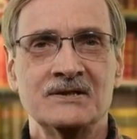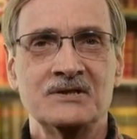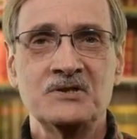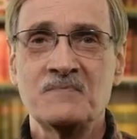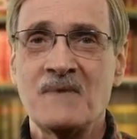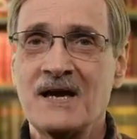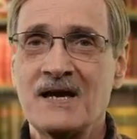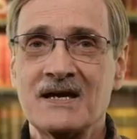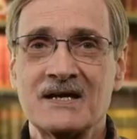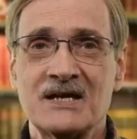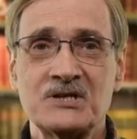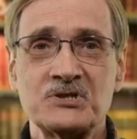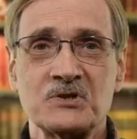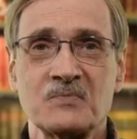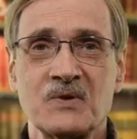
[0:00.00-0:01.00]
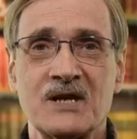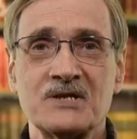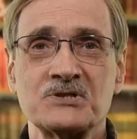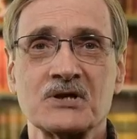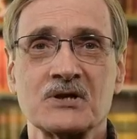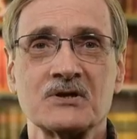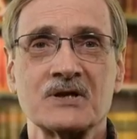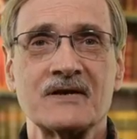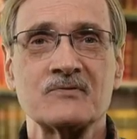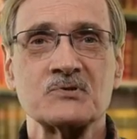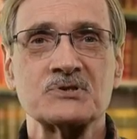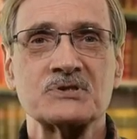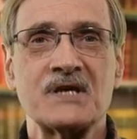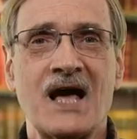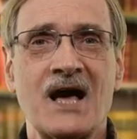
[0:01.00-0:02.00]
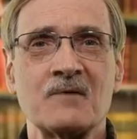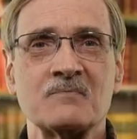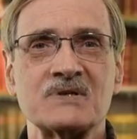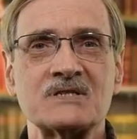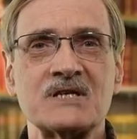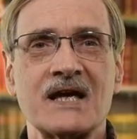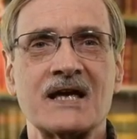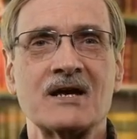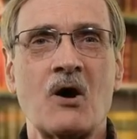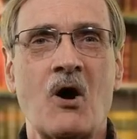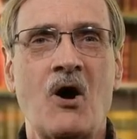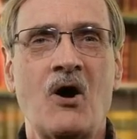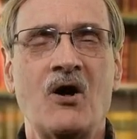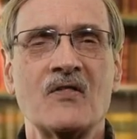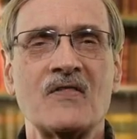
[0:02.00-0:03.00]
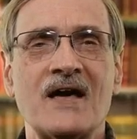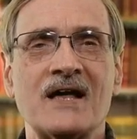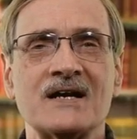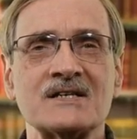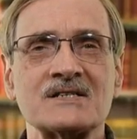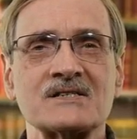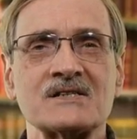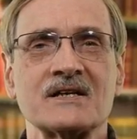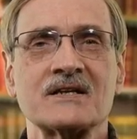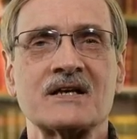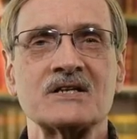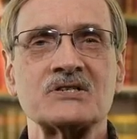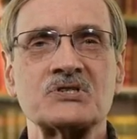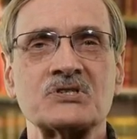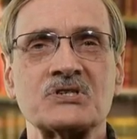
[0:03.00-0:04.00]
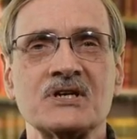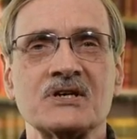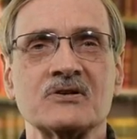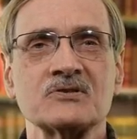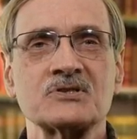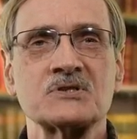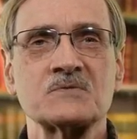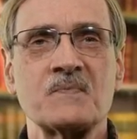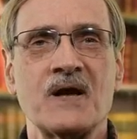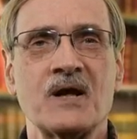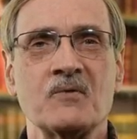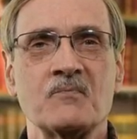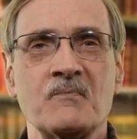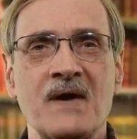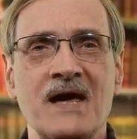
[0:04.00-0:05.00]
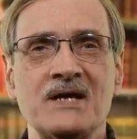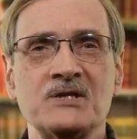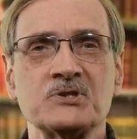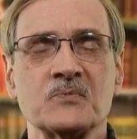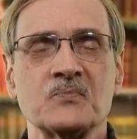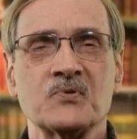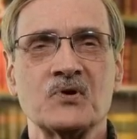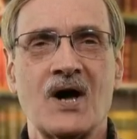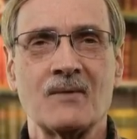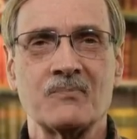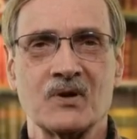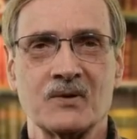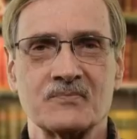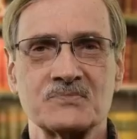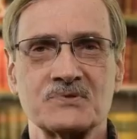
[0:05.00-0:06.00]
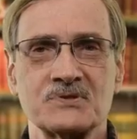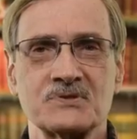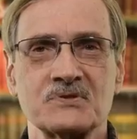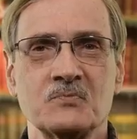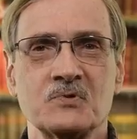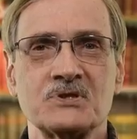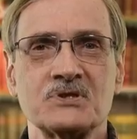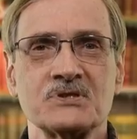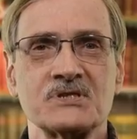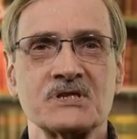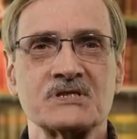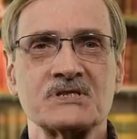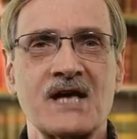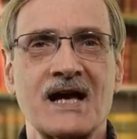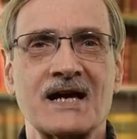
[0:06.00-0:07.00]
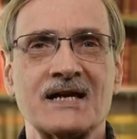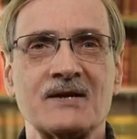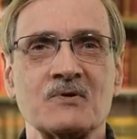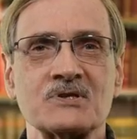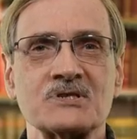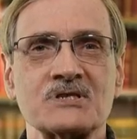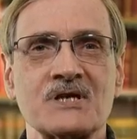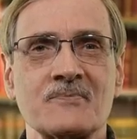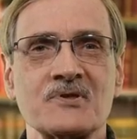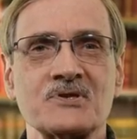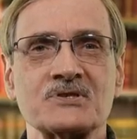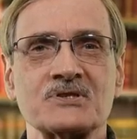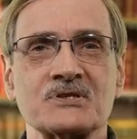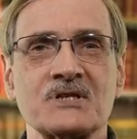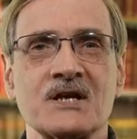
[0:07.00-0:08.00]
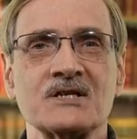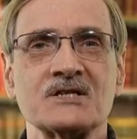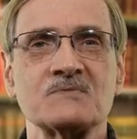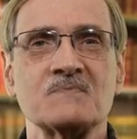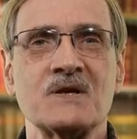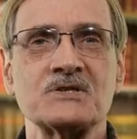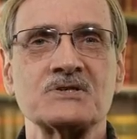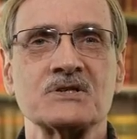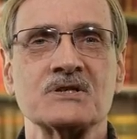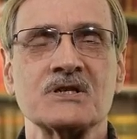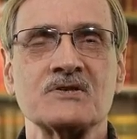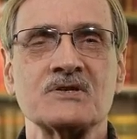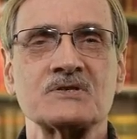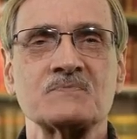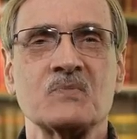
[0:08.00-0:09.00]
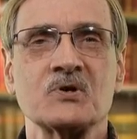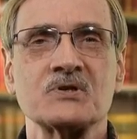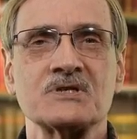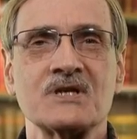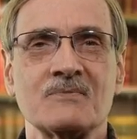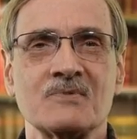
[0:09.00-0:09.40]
You may get your blood sugar levels down, but taking all that insulin can still spell major problems, which is exactly what some of the studies mentioned in this book